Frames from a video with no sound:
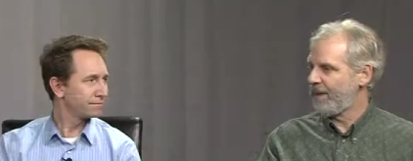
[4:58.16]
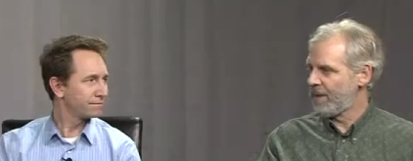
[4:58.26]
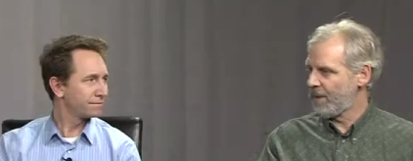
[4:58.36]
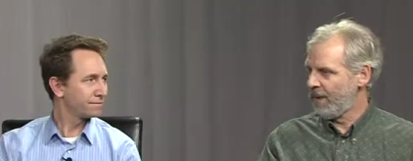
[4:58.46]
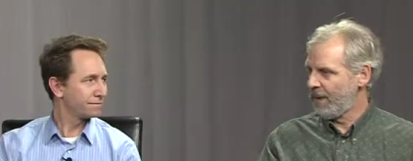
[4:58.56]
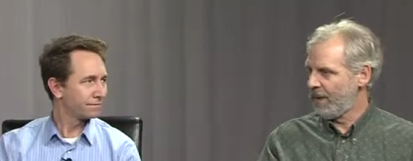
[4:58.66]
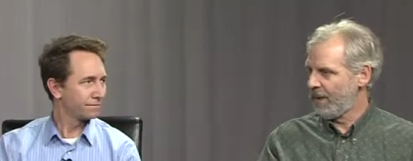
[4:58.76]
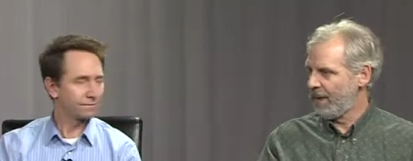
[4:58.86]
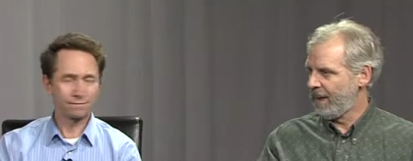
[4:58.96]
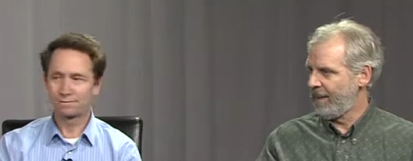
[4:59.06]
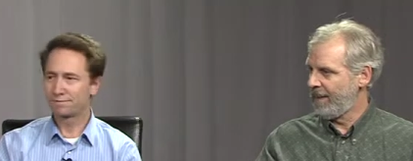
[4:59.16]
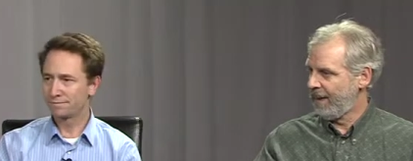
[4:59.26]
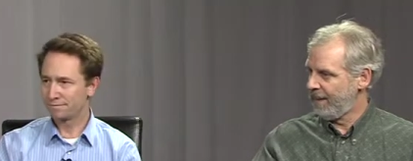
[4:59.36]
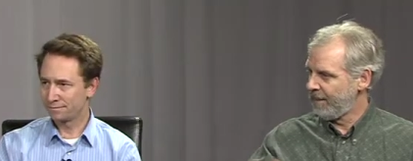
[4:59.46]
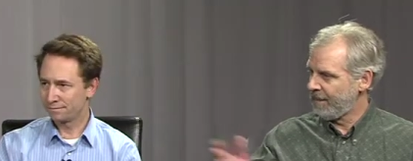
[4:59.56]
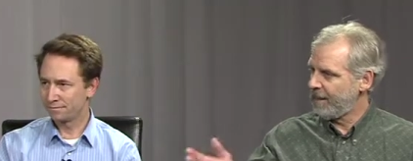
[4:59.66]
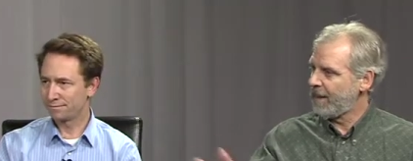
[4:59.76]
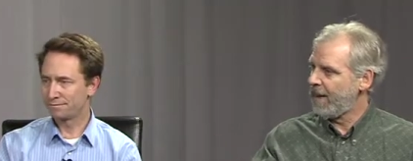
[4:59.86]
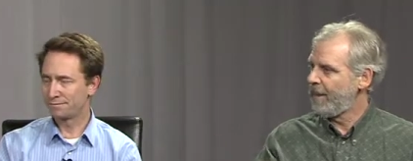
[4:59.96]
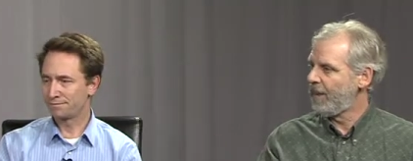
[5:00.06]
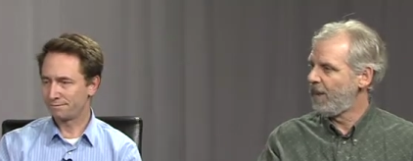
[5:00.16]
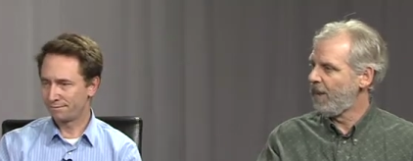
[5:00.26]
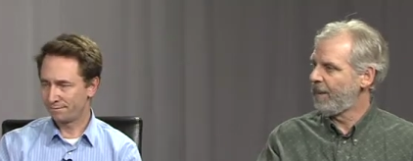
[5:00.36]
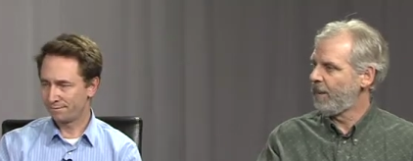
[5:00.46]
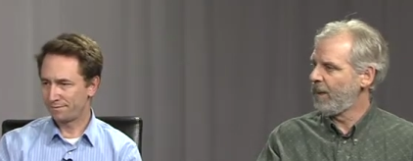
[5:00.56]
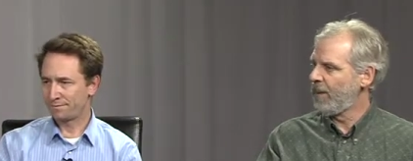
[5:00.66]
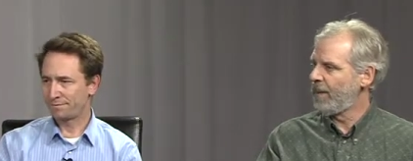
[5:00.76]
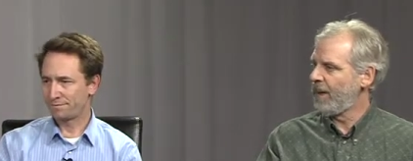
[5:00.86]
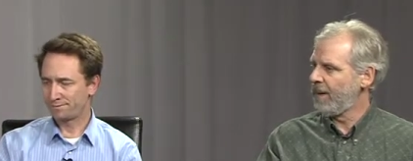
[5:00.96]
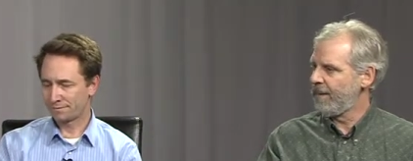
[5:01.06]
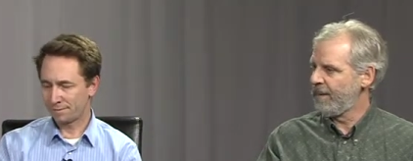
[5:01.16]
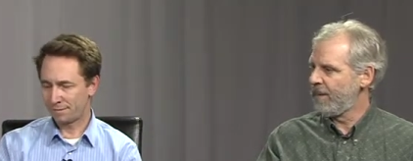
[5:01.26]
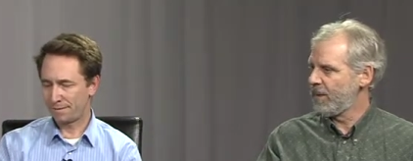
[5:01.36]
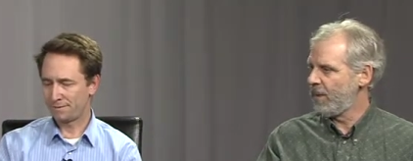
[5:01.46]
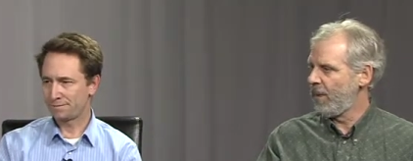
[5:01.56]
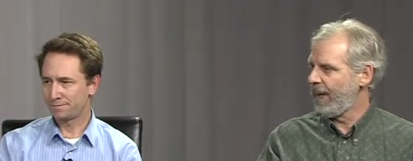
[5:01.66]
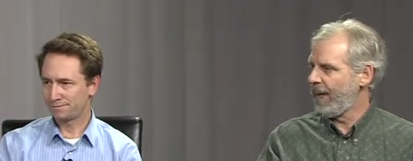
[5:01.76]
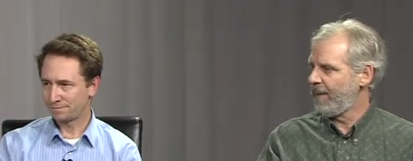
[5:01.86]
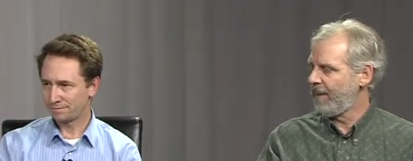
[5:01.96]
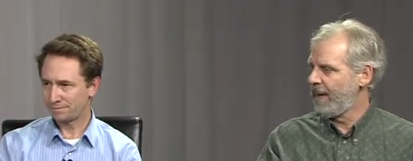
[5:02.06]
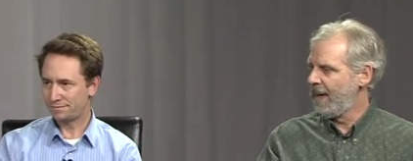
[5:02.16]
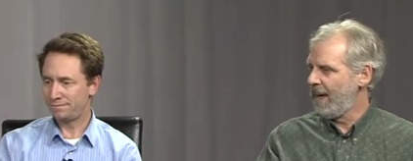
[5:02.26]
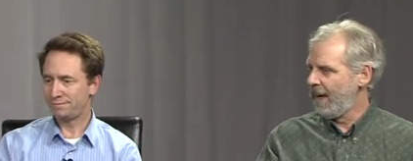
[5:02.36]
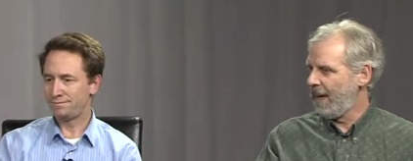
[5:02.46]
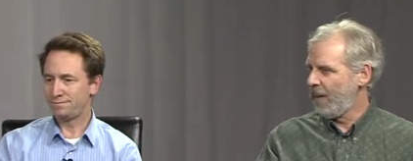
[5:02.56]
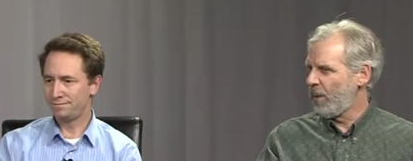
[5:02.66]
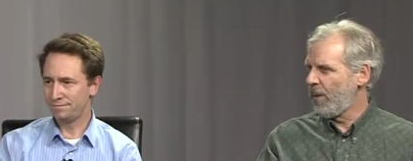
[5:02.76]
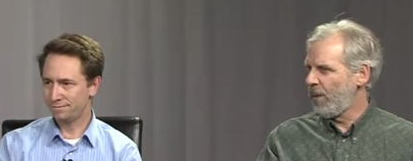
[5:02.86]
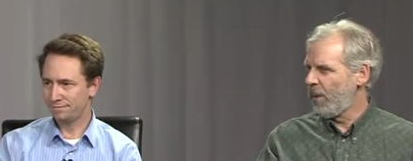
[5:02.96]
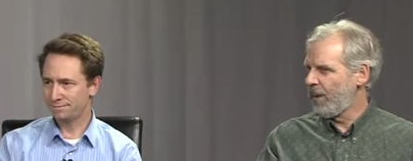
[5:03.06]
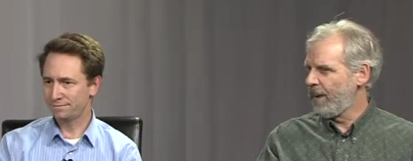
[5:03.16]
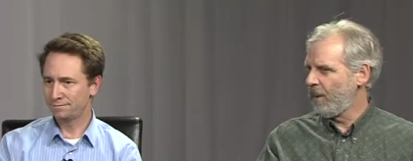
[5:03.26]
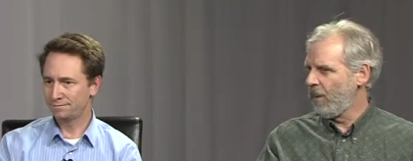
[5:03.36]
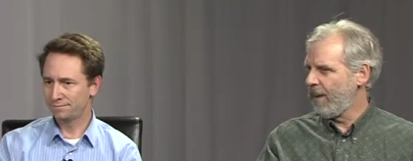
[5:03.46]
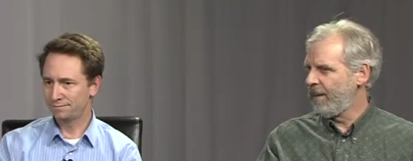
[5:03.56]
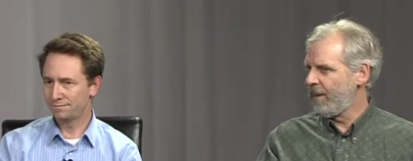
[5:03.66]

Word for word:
Speaker 1: of this green community. They've come along, but we were part of the first wave, and we're only one of